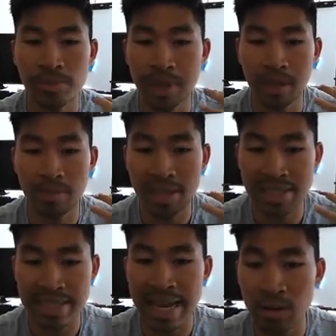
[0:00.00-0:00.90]
and pick up the
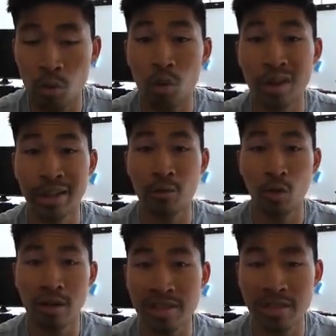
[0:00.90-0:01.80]
exact one I
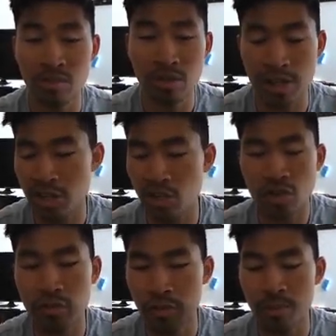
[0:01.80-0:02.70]
wanted, which I
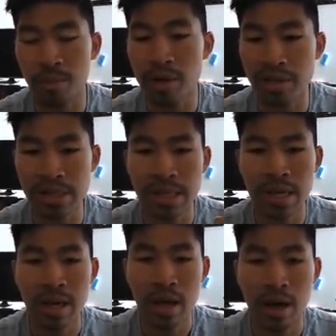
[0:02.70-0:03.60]
searched for months
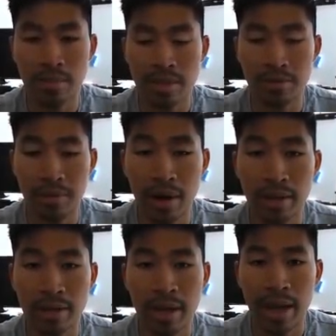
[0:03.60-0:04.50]
to
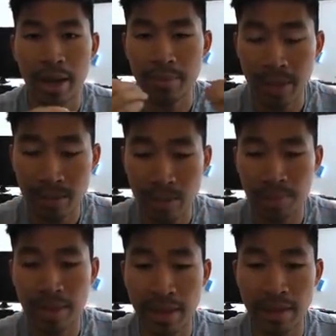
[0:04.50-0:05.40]
find, and being able to
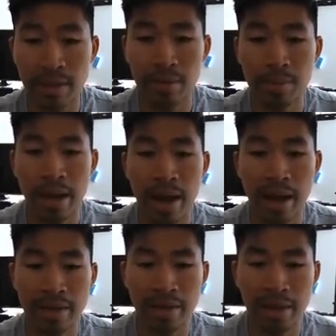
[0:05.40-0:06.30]
pick that up
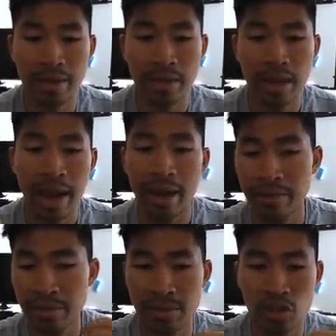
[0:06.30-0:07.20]
and then have
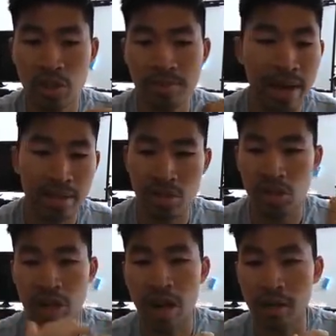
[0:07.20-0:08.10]
it shipped back to
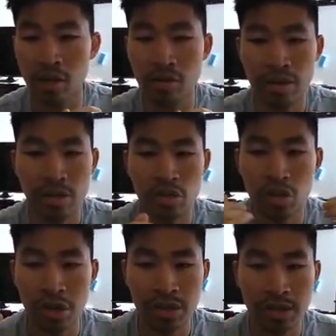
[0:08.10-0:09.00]
Chicago is
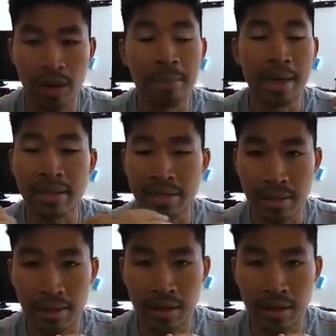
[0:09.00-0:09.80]
just amazing.